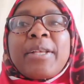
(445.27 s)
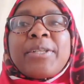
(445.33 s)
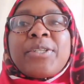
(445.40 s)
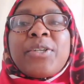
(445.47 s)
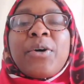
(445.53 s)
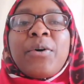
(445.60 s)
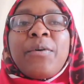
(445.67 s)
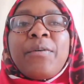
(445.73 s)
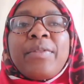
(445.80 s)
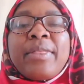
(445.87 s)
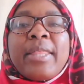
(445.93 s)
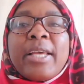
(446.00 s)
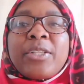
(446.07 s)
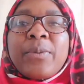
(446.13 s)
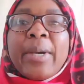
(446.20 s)
So
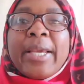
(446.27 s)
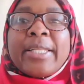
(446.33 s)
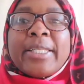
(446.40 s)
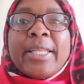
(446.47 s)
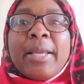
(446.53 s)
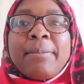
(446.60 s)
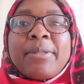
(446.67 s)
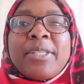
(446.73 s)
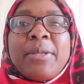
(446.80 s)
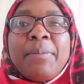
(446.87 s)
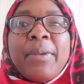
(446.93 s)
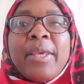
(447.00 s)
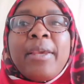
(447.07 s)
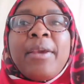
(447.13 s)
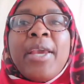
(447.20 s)
that's why I did
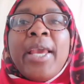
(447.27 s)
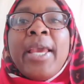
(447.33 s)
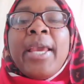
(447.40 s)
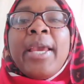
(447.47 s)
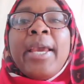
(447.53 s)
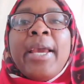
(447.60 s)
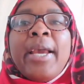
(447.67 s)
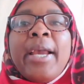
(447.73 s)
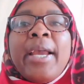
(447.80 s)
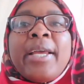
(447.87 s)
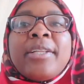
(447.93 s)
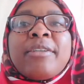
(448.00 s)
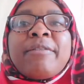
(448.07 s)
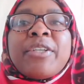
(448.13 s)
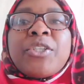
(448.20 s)
MCB
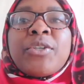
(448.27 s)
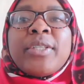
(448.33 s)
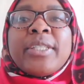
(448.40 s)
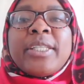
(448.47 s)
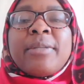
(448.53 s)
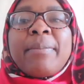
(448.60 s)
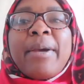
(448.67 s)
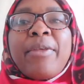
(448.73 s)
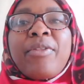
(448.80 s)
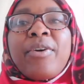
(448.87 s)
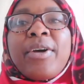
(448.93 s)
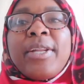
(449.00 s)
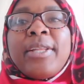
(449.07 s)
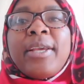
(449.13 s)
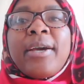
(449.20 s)
and eventually did my
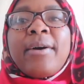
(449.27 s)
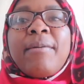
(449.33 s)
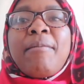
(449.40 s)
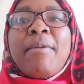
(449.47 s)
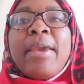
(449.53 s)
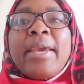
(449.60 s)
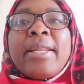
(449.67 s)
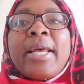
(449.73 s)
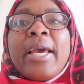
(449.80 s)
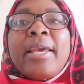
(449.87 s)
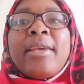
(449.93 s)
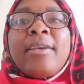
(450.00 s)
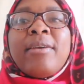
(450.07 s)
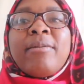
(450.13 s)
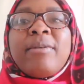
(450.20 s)
third year, and
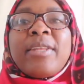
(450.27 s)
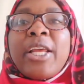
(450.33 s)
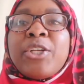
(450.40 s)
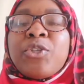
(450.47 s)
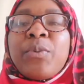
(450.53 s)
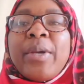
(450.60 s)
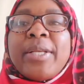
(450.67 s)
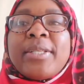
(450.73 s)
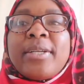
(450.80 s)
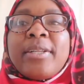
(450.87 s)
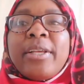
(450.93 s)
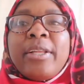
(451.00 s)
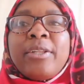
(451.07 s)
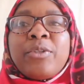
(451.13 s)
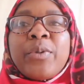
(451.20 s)
I graduated
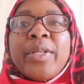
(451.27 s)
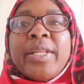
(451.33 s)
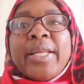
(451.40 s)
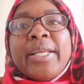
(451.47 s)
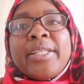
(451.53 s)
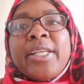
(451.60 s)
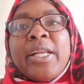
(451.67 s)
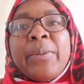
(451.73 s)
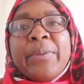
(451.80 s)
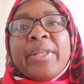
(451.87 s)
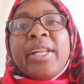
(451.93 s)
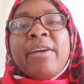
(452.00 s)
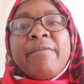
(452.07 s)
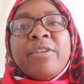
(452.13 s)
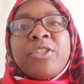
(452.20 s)
in 2019 with
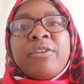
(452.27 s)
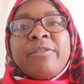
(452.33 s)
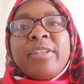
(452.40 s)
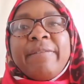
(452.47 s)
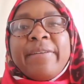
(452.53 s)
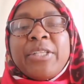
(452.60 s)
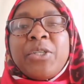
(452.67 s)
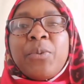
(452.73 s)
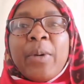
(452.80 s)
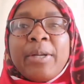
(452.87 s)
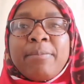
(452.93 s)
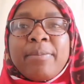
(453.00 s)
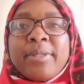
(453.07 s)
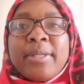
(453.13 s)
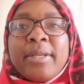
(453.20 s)
an average of
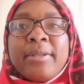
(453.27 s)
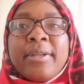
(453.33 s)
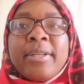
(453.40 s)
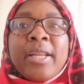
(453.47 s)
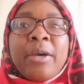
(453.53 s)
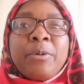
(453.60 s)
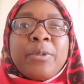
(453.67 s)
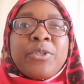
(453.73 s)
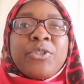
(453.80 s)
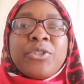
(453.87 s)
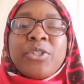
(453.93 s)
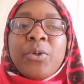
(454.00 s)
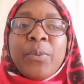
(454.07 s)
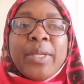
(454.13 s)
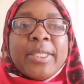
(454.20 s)
71%, and that was
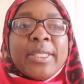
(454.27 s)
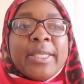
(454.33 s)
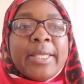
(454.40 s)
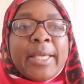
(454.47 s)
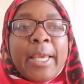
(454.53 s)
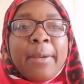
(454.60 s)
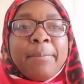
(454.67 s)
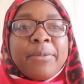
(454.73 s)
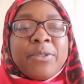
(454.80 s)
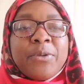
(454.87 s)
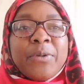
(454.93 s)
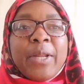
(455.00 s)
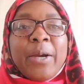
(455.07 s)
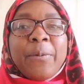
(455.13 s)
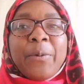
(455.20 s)
just a waiting game.
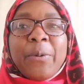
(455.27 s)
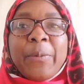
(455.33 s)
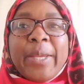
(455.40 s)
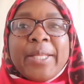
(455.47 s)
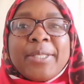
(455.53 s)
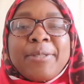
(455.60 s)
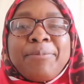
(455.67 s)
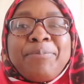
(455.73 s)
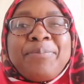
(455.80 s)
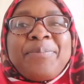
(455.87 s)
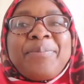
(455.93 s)
So now we wait.